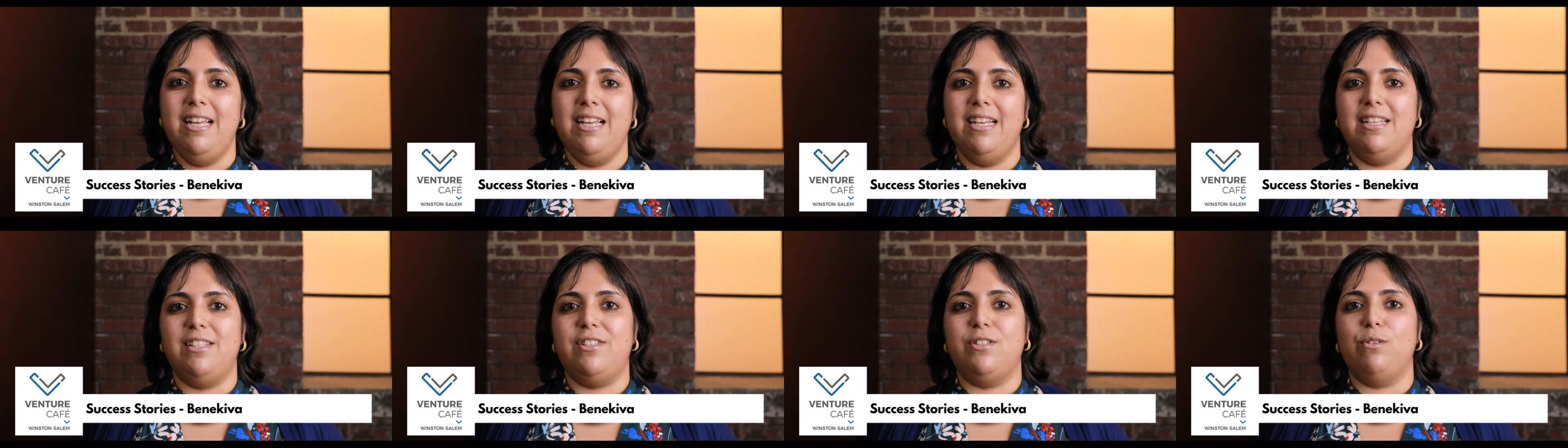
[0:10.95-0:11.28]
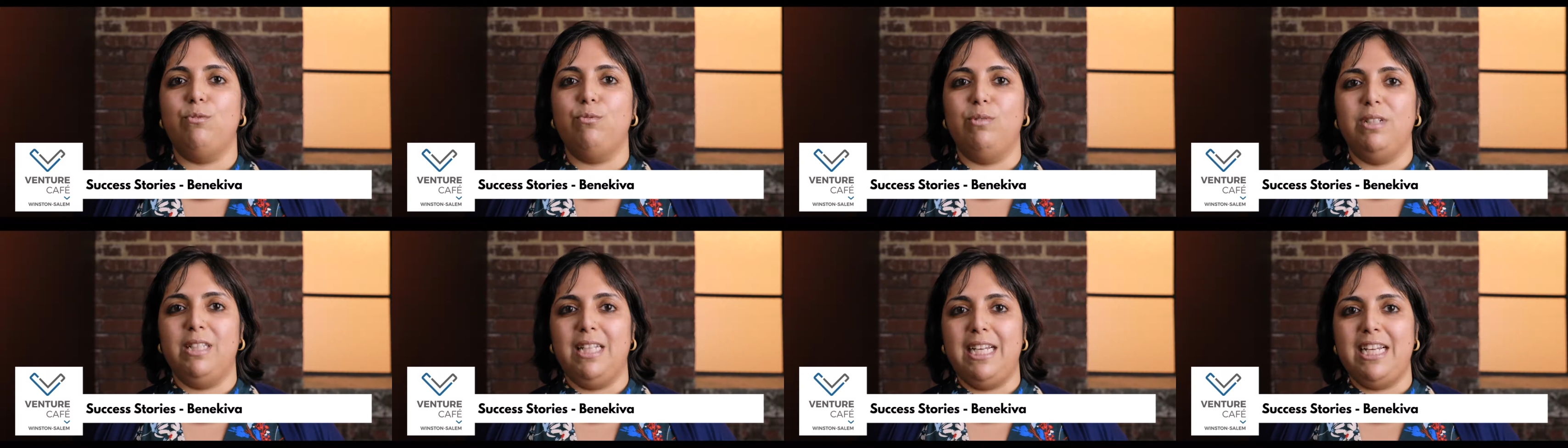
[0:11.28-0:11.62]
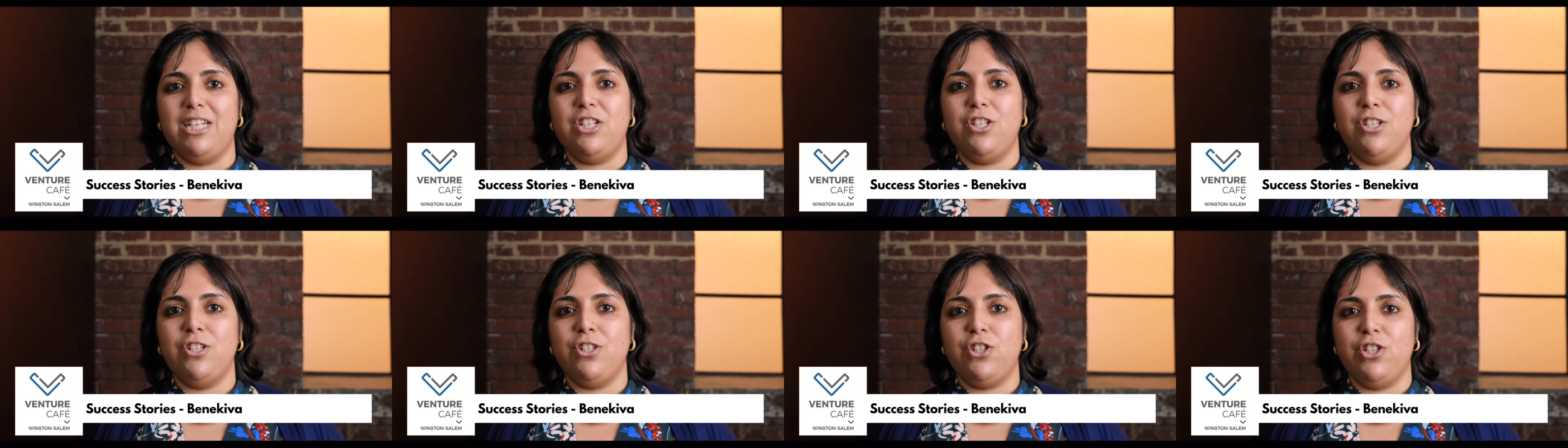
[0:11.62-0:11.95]
is the
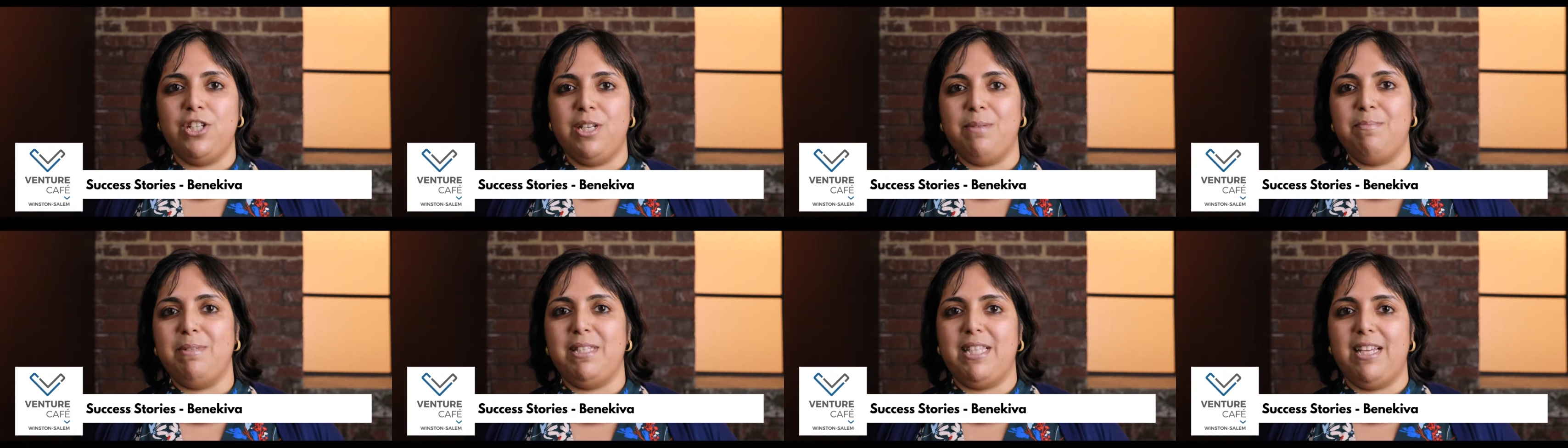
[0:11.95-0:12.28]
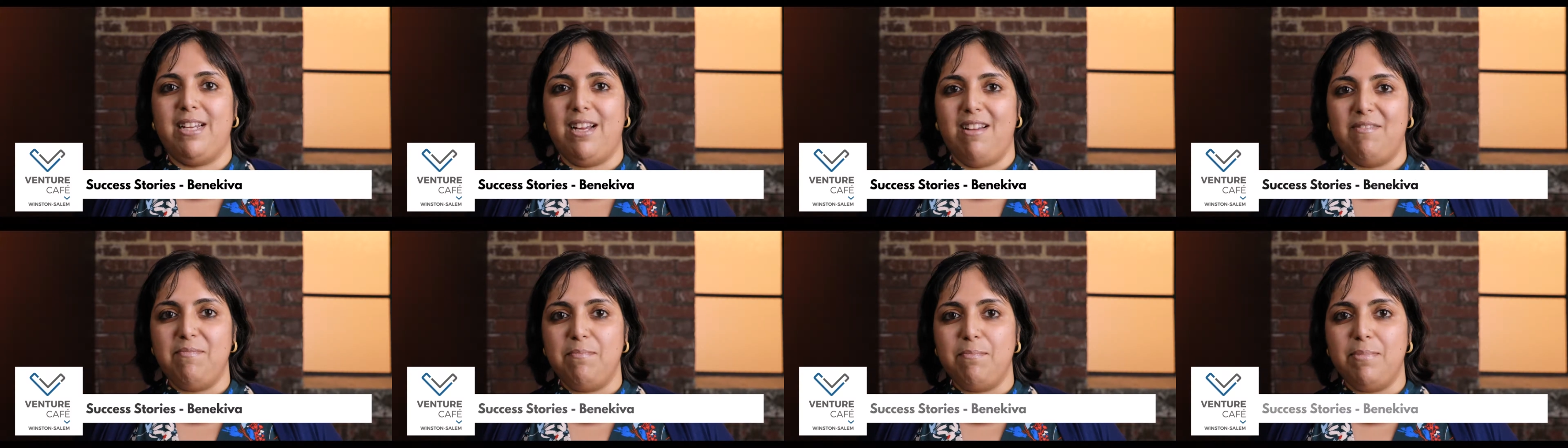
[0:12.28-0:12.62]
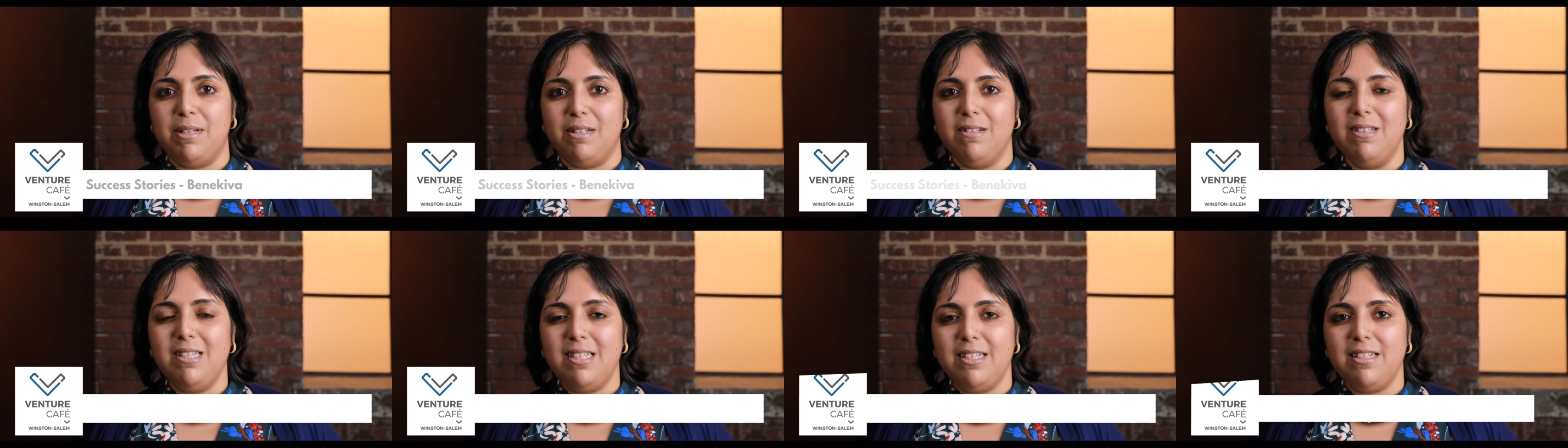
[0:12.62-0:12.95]
relationships that I've
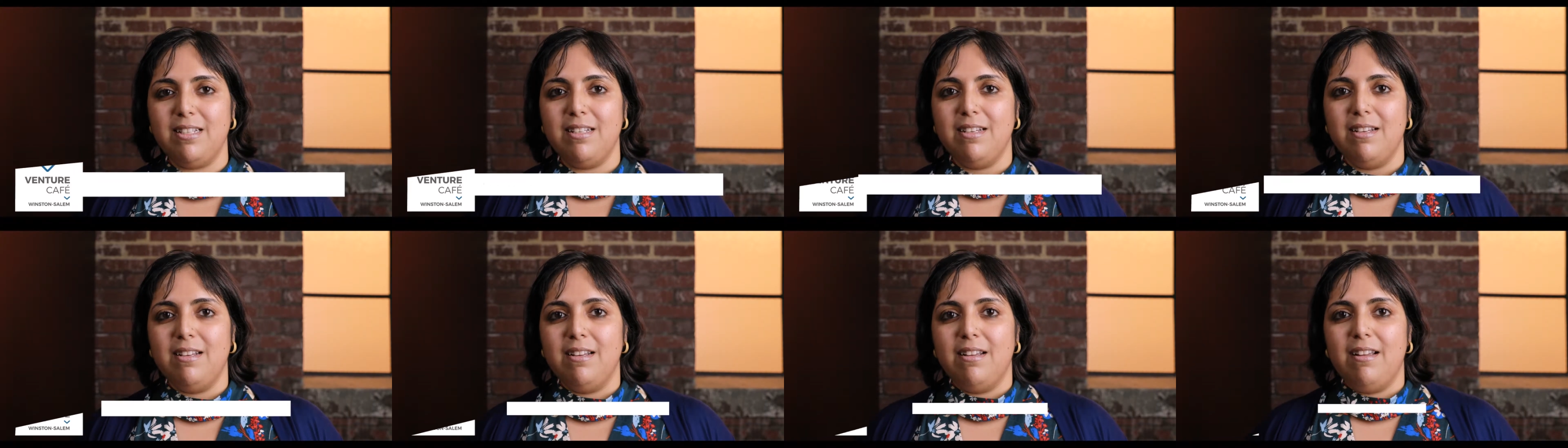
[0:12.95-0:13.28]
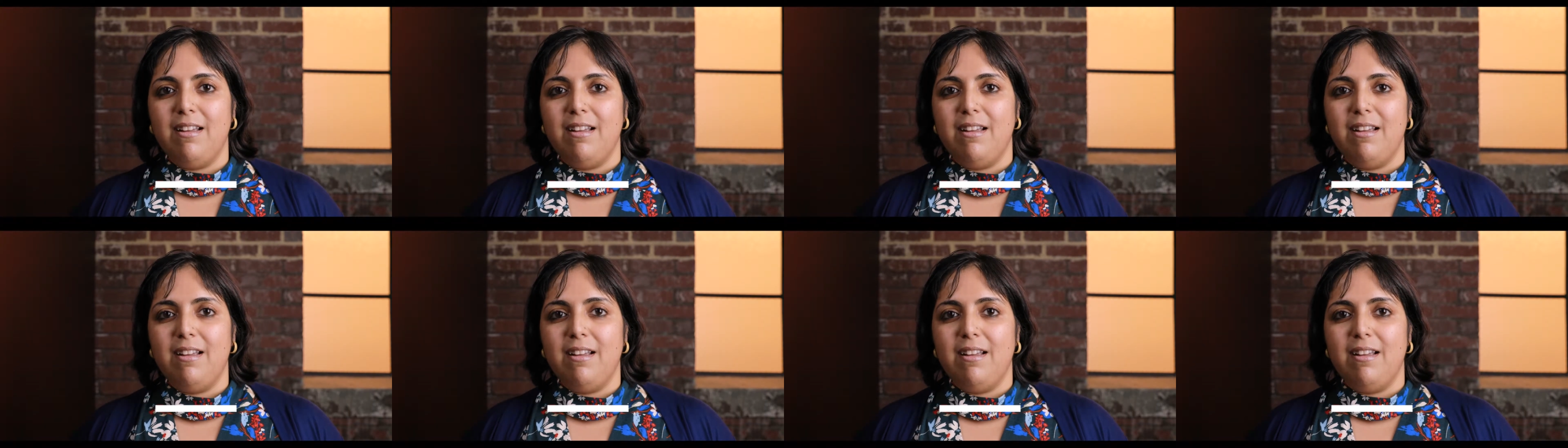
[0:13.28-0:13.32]
built